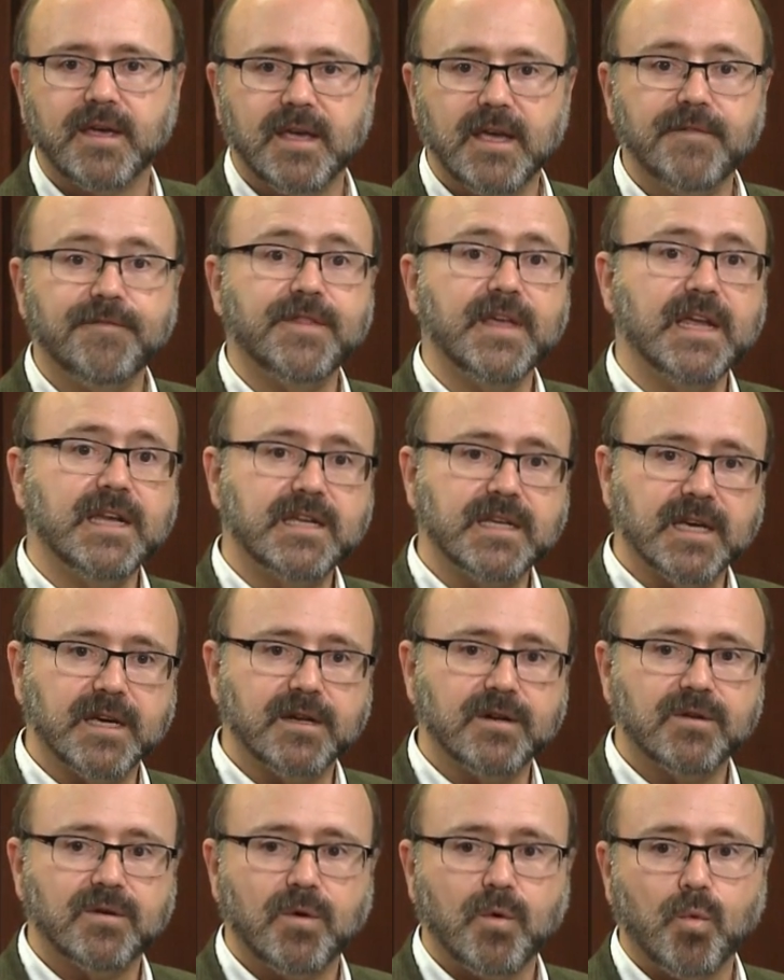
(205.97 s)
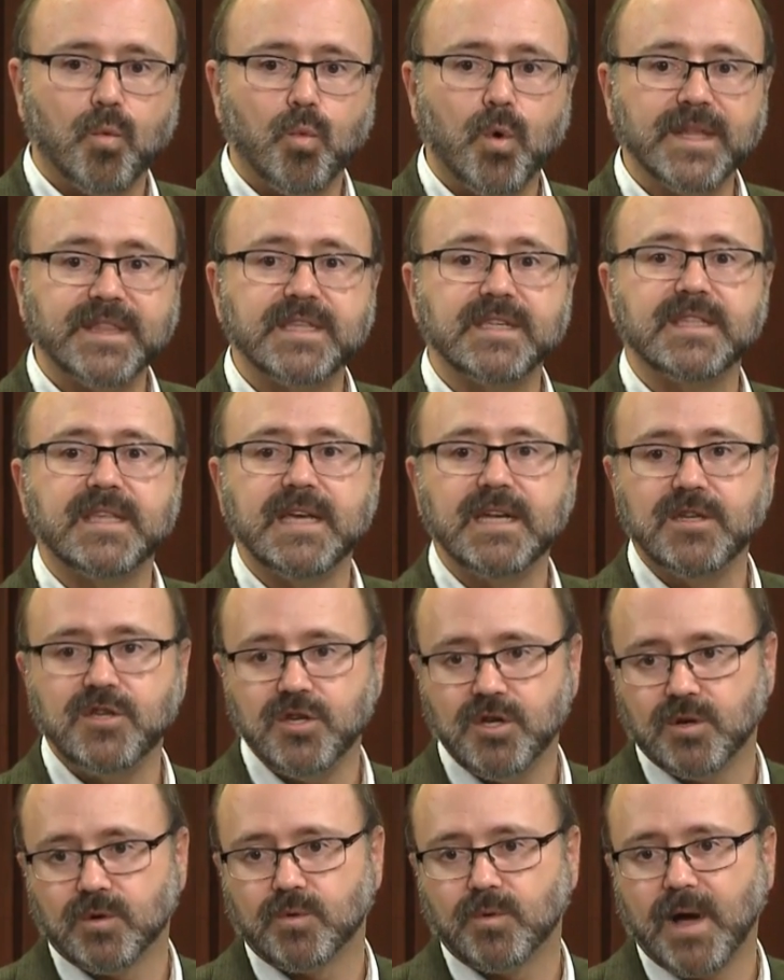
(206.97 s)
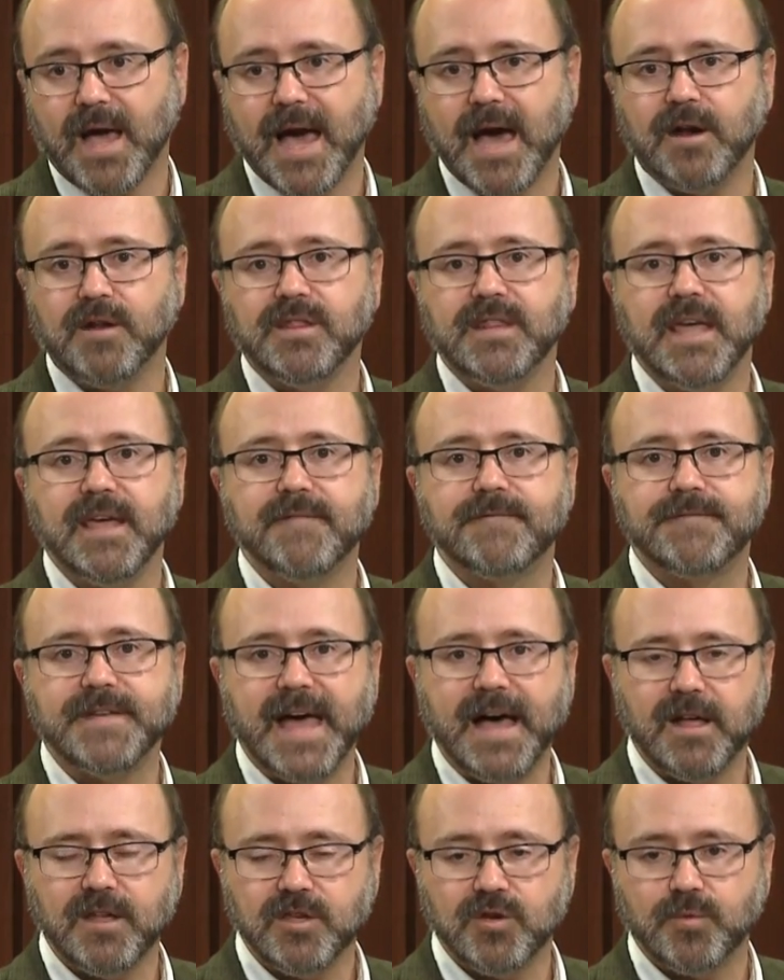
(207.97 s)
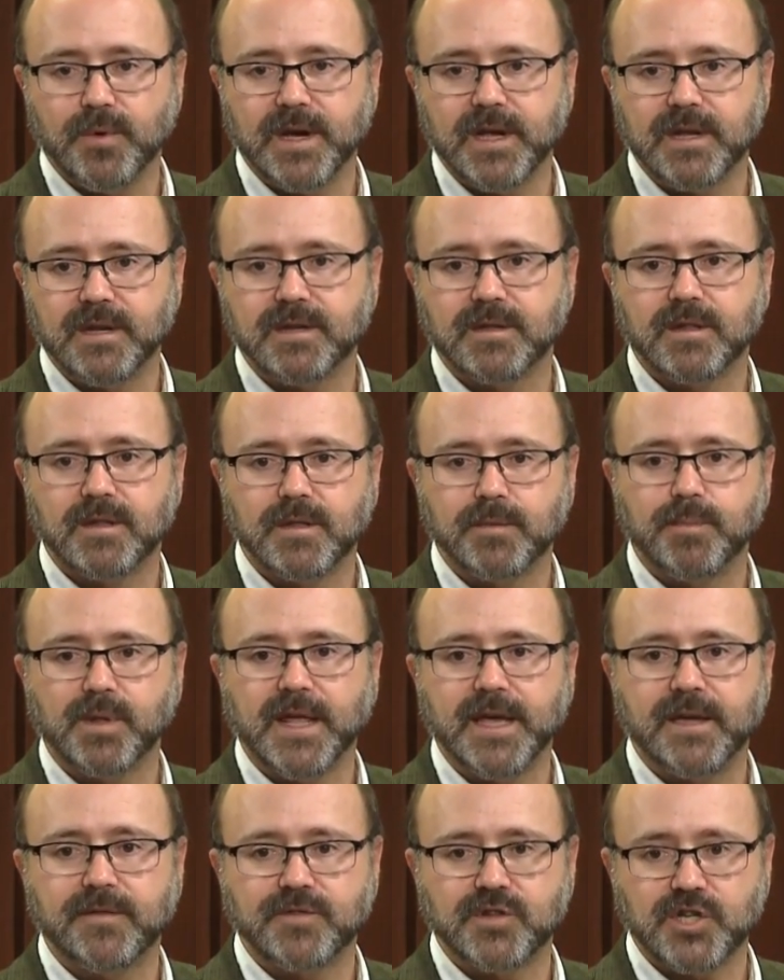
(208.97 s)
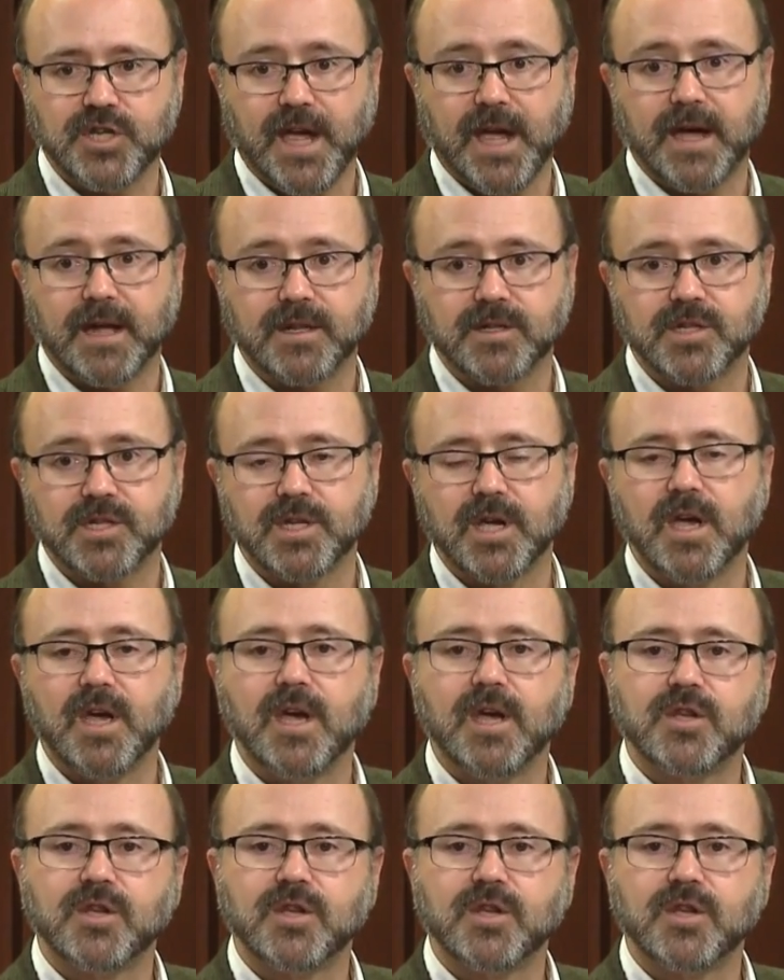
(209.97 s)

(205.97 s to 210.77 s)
If they did, what did they do? How did they evaluate the play of chance?